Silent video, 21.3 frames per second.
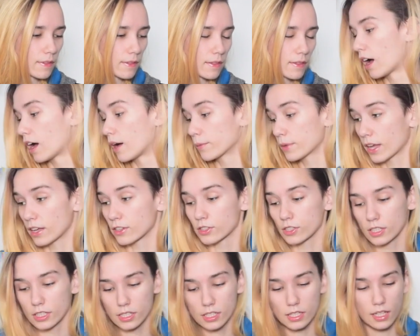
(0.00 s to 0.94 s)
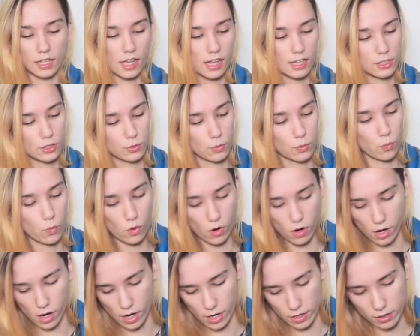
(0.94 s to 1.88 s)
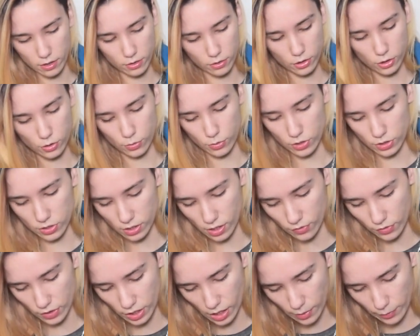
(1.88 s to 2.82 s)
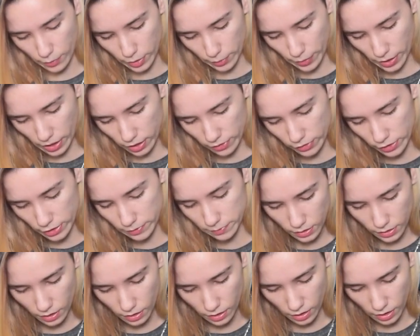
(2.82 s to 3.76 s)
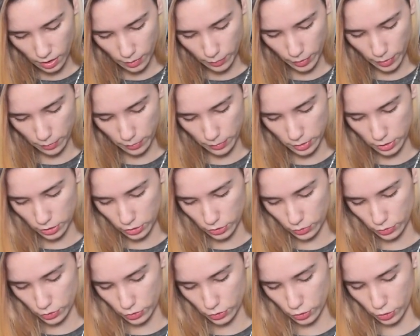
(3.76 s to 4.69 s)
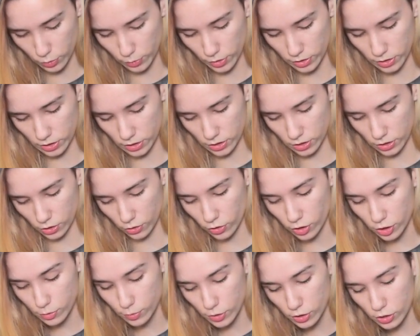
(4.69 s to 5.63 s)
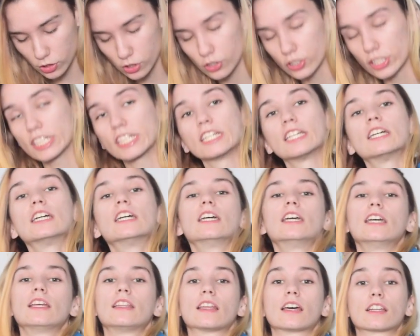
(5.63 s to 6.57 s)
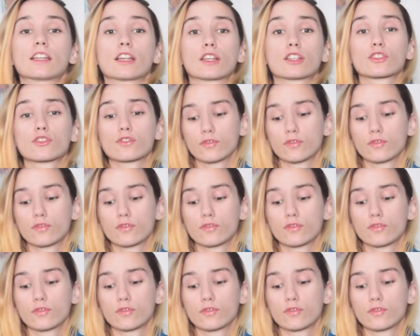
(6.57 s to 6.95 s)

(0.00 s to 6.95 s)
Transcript: Yeah, so this is the last one. Oh, this one doesn't have a name on the back of it, but I'm going to assume that this is the Christmas tree. That is